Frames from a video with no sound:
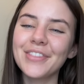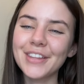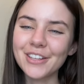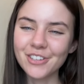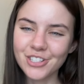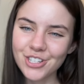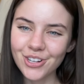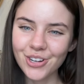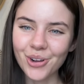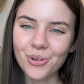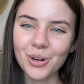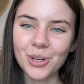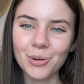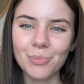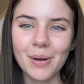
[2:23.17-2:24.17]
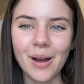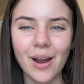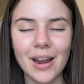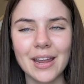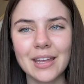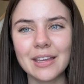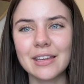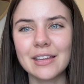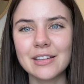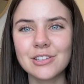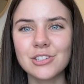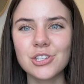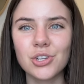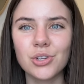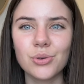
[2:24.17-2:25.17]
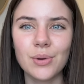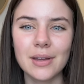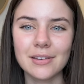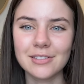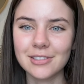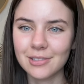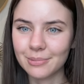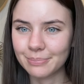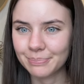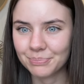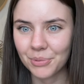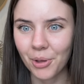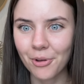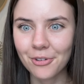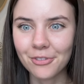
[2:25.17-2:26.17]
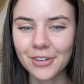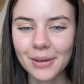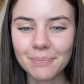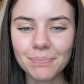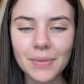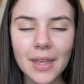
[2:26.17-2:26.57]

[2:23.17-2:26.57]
you should know what you're buying into and all of that.